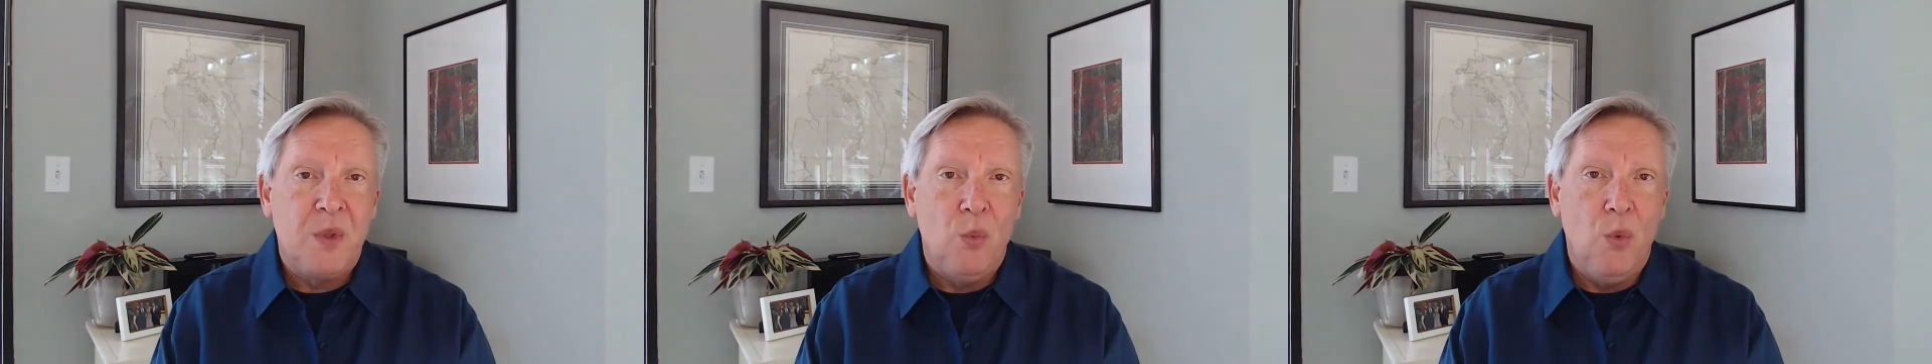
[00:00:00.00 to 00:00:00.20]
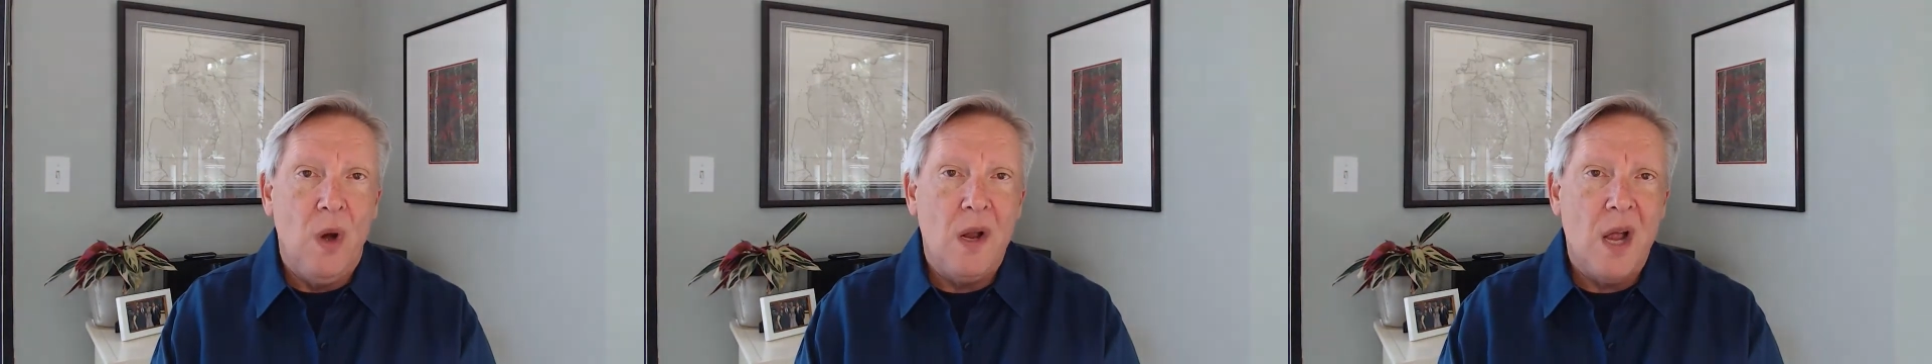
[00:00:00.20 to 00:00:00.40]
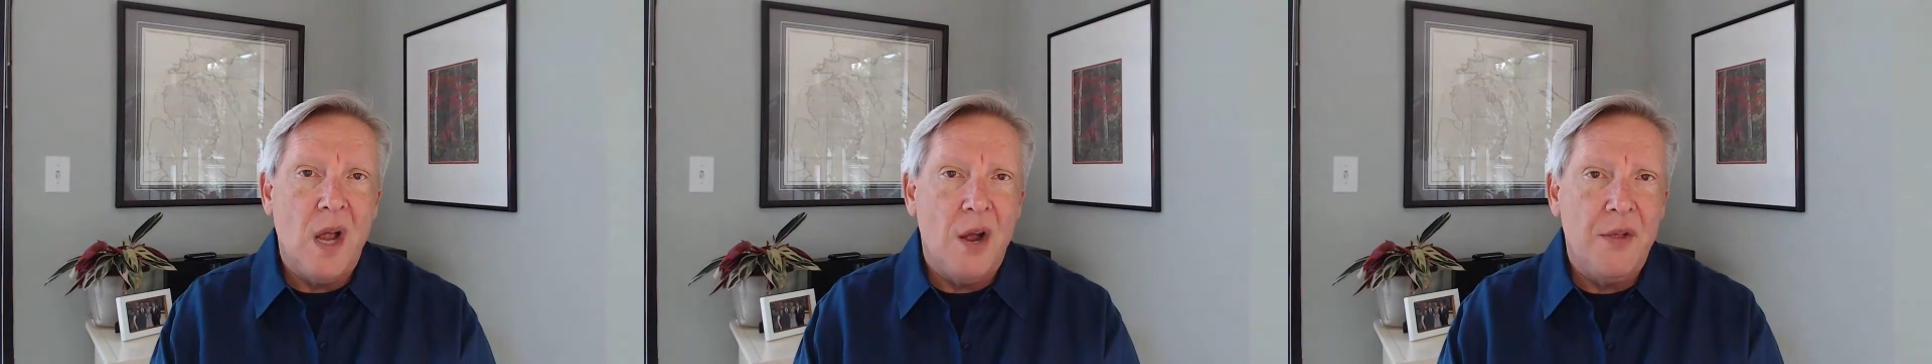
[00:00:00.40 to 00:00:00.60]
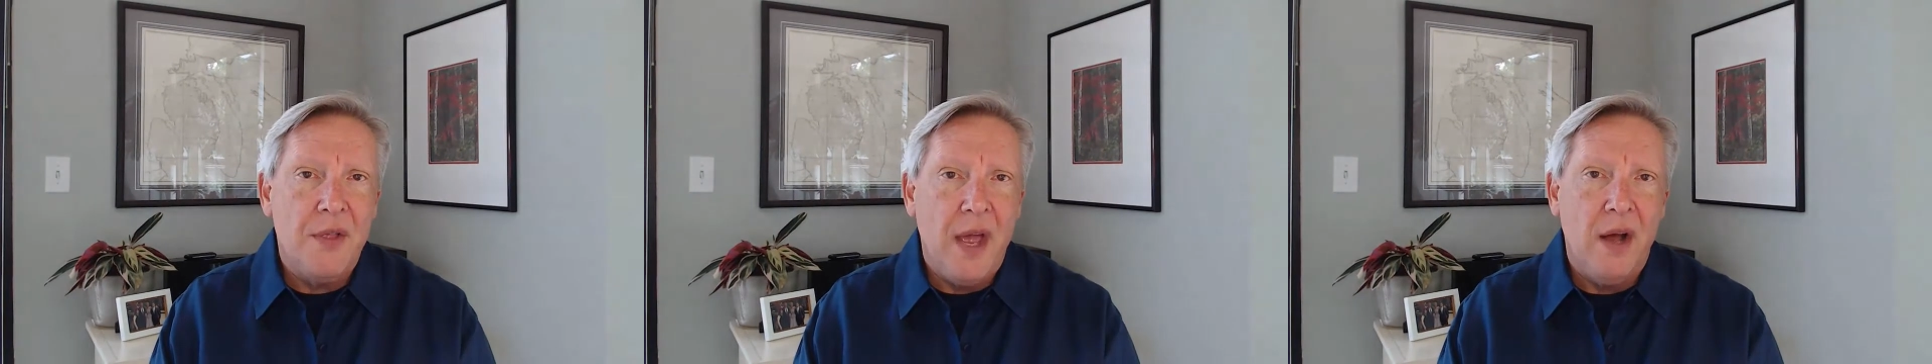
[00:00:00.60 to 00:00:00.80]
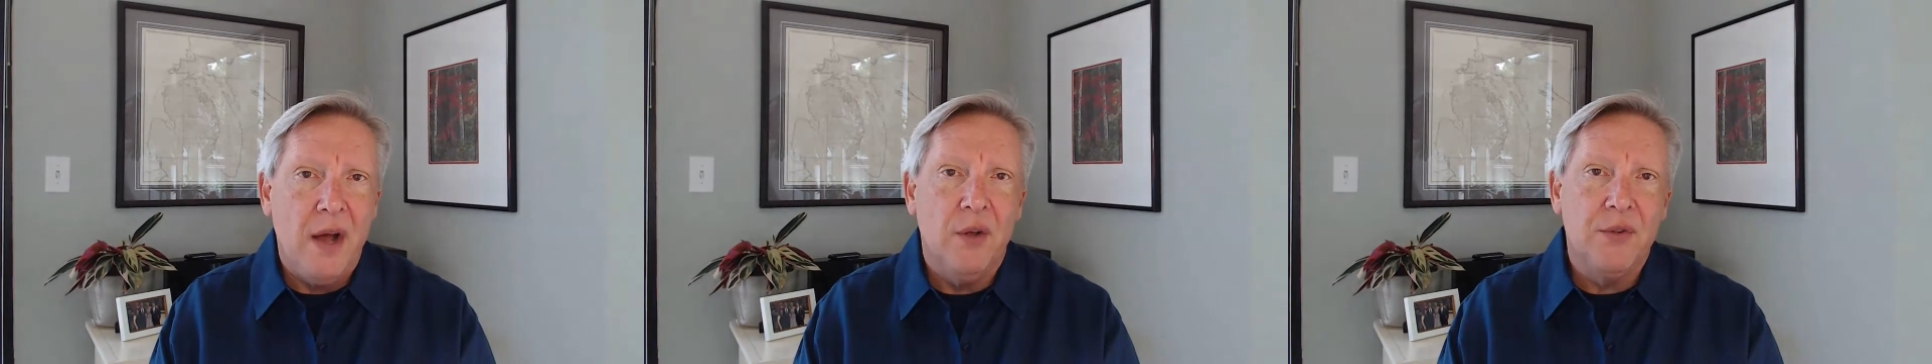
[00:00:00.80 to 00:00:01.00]
what are the
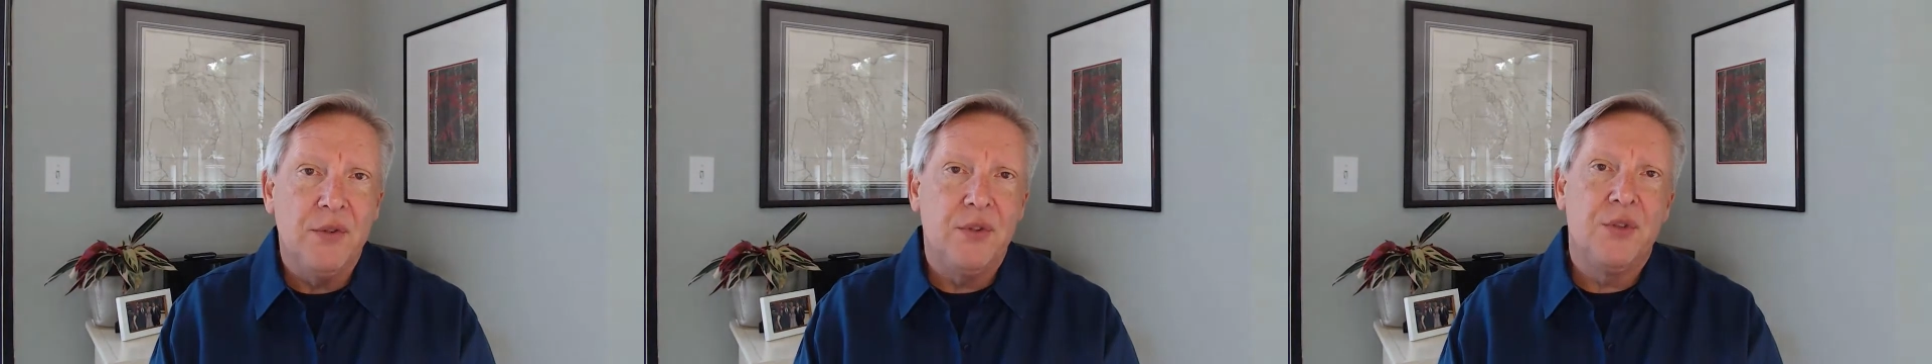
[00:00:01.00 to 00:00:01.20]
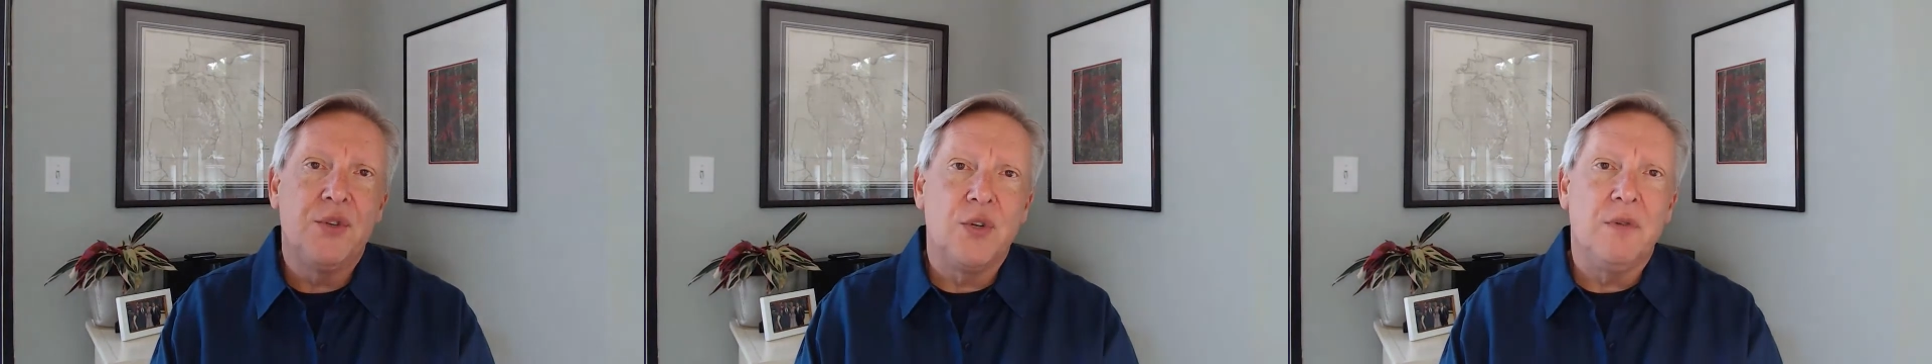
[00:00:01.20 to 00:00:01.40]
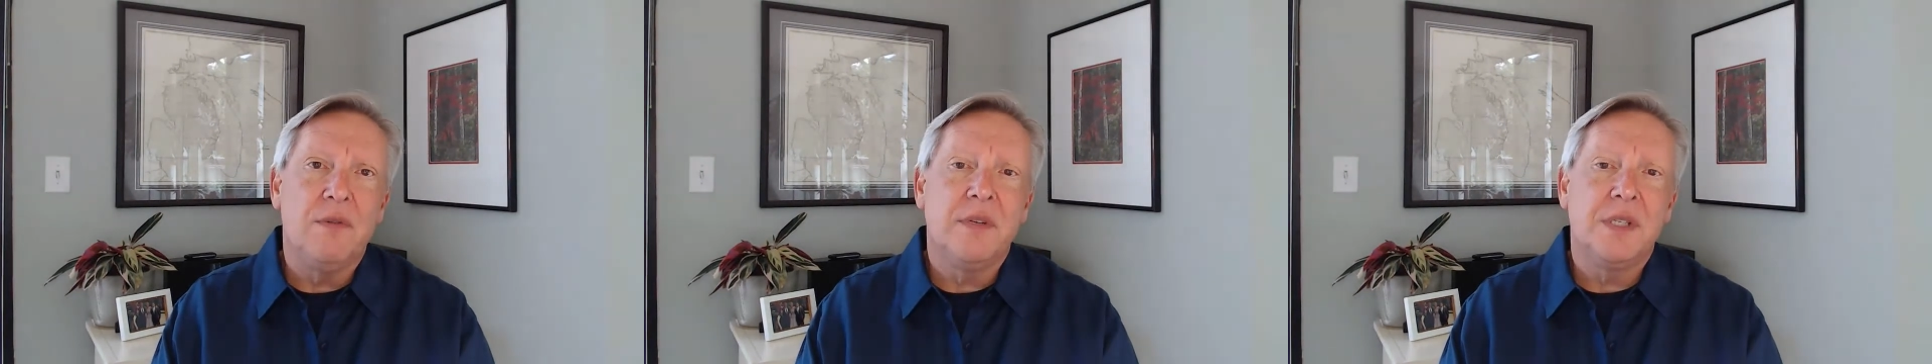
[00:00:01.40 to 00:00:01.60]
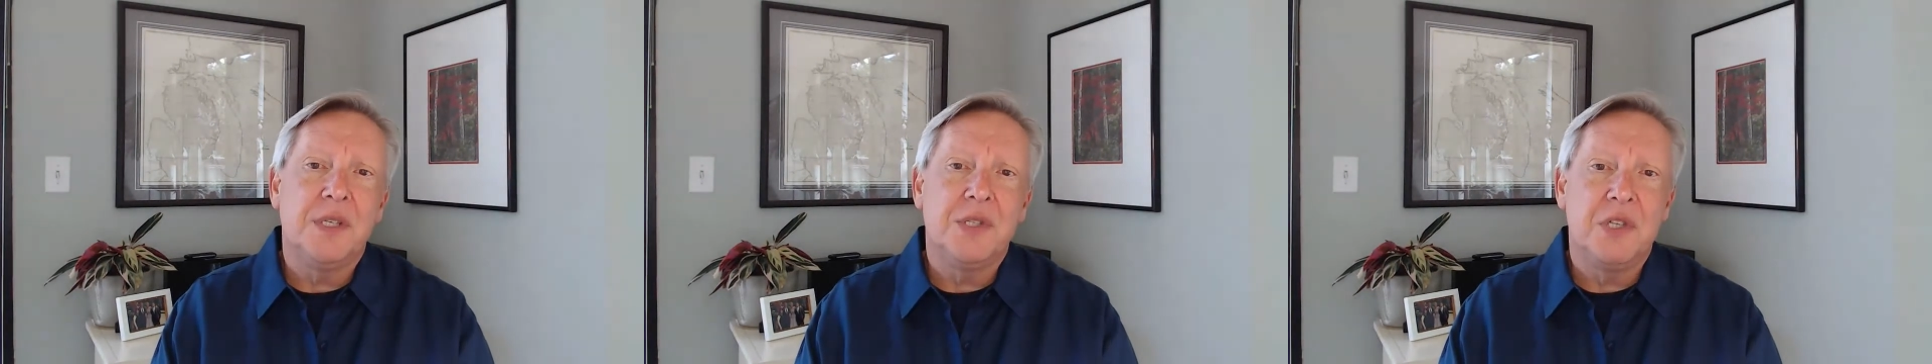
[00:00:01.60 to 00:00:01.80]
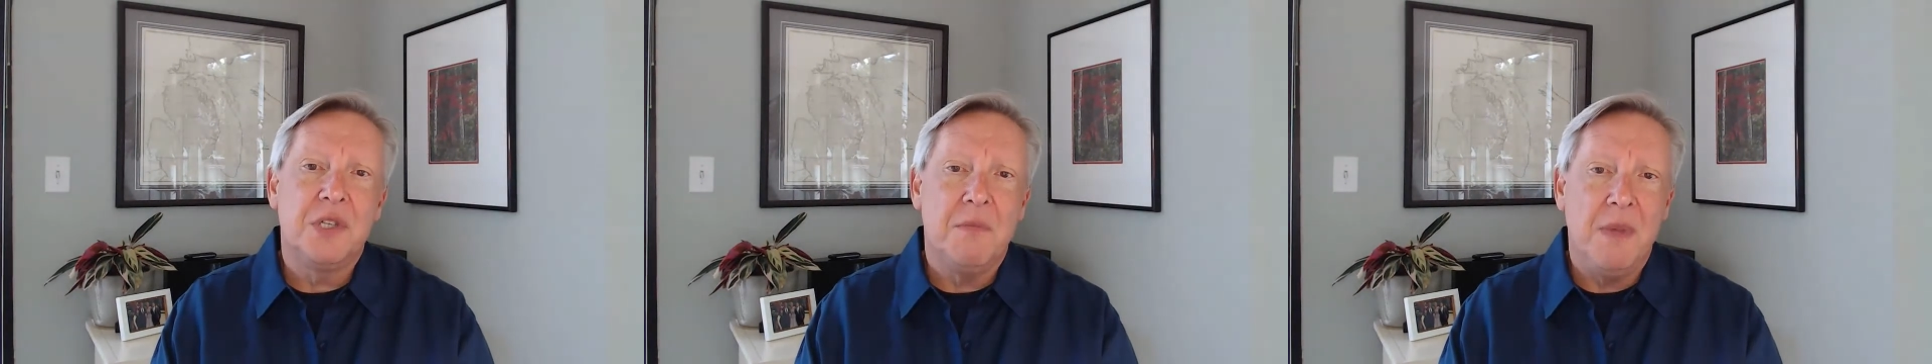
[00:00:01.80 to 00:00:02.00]
health
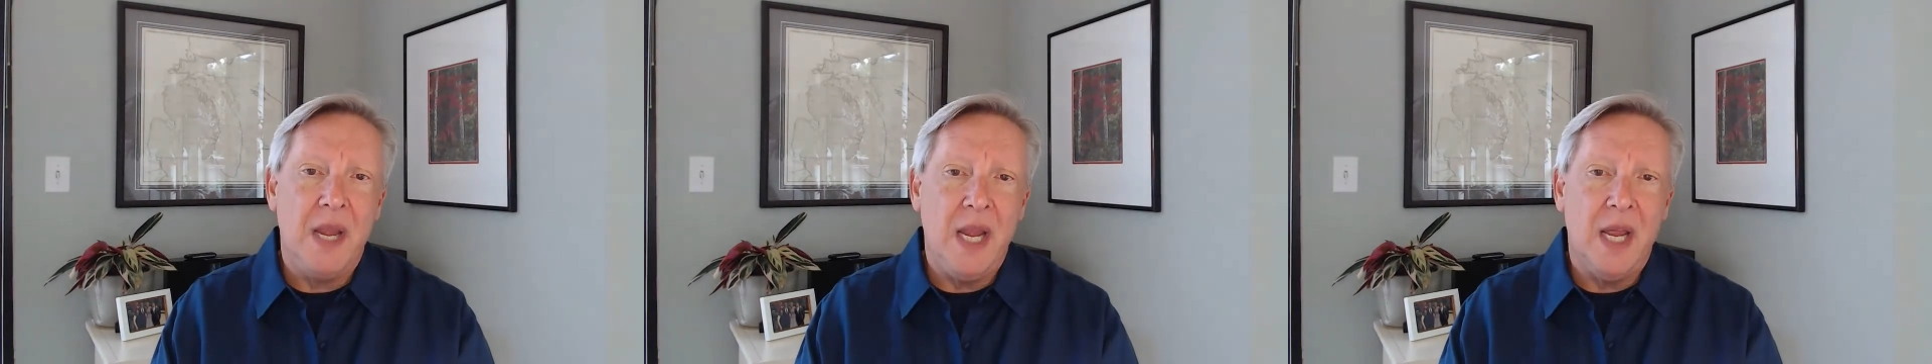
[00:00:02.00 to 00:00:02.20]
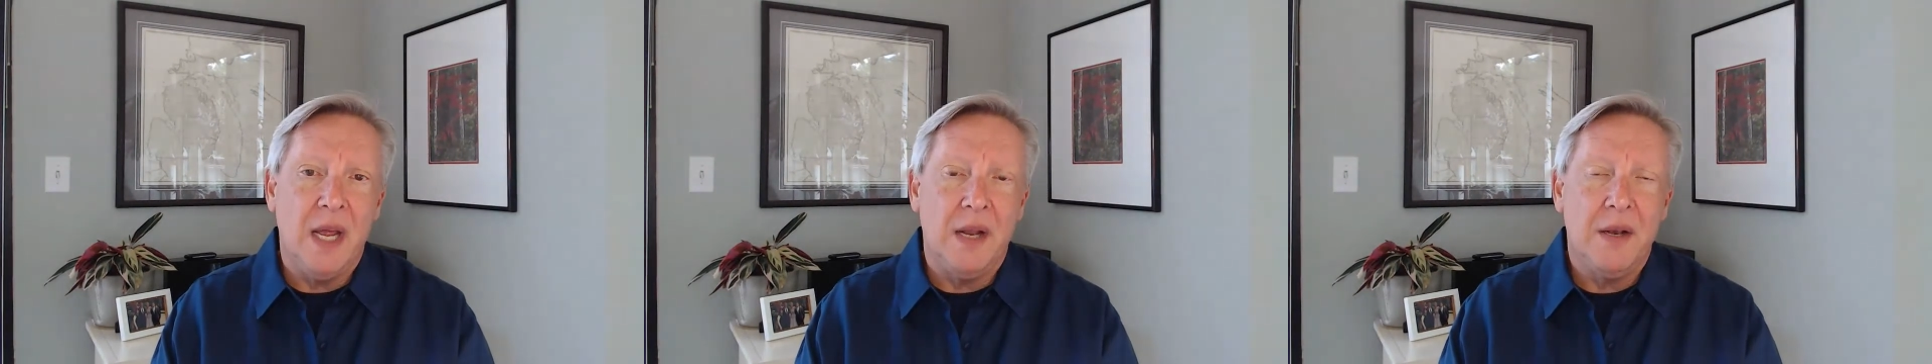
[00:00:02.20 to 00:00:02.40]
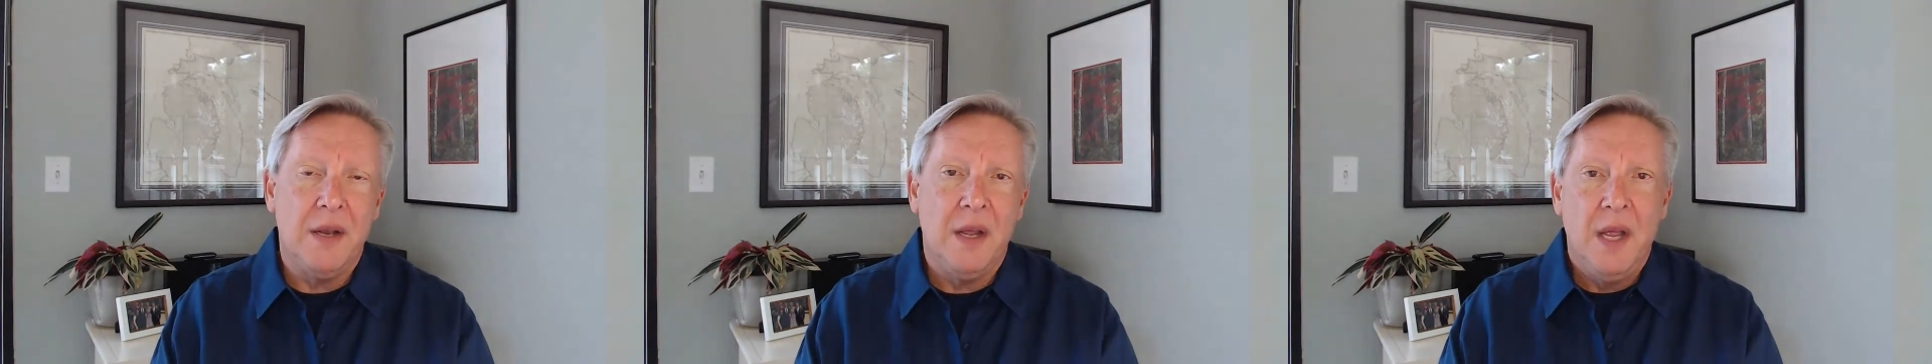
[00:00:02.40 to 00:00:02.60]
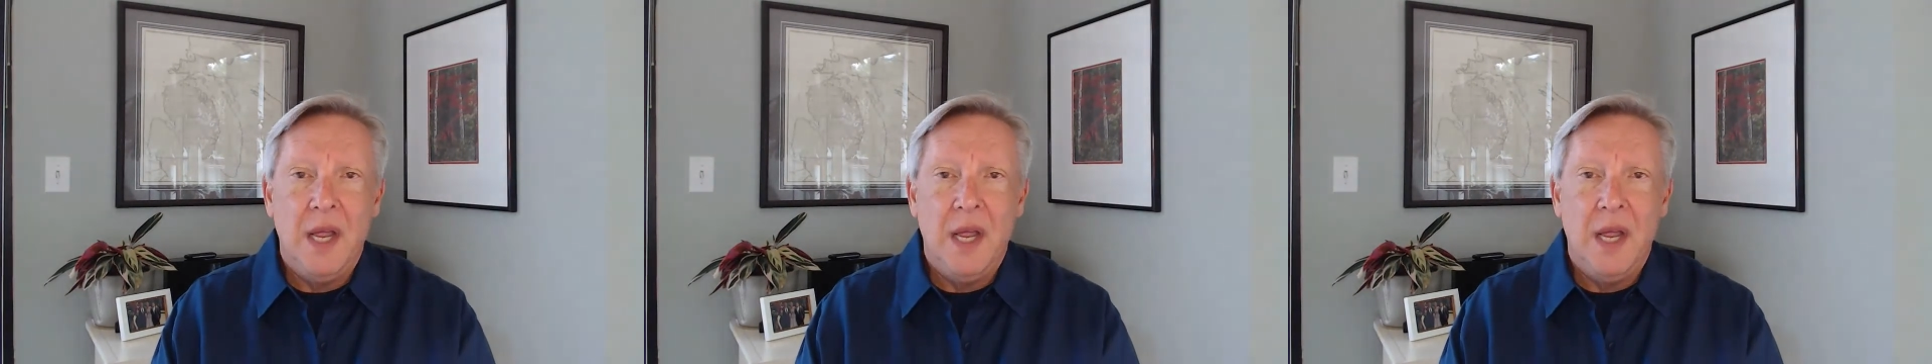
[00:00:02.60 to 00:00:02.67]
services demand,